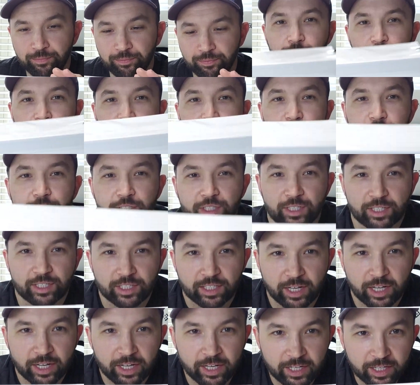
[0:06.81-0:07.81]
but what's
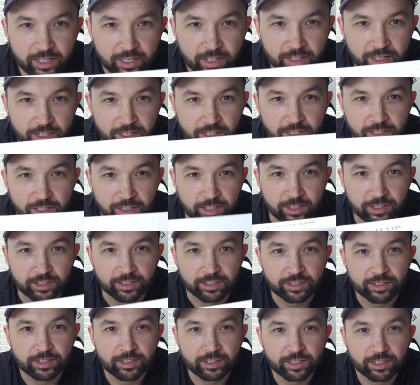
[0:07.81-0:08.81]
inside
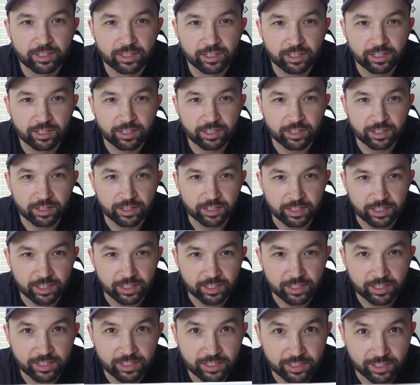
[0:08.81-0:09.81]
is the
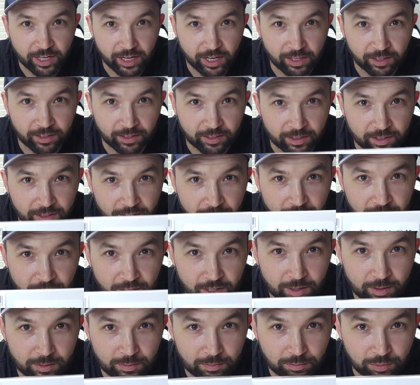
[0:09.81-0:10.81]
Sailor
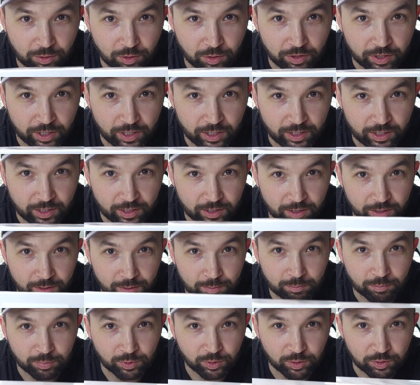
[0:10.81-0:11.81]
Pro Gear
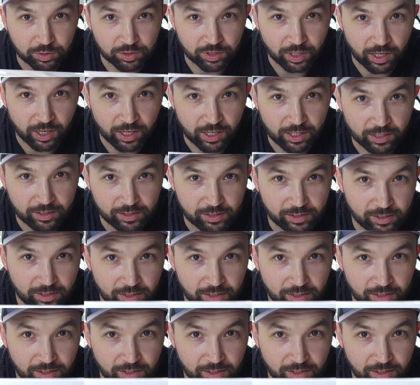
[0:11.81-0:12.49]
Blue Dawn.